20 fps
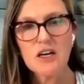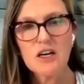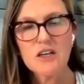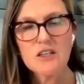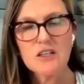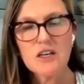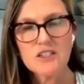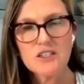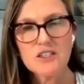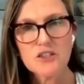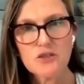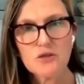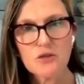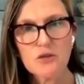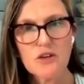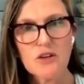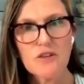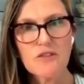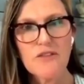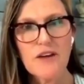Oh, and why
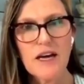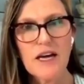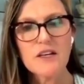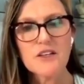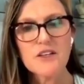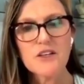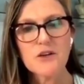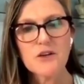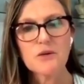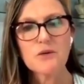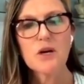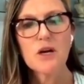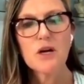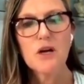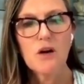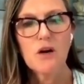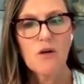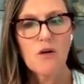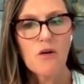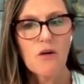not promote
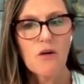Coinbase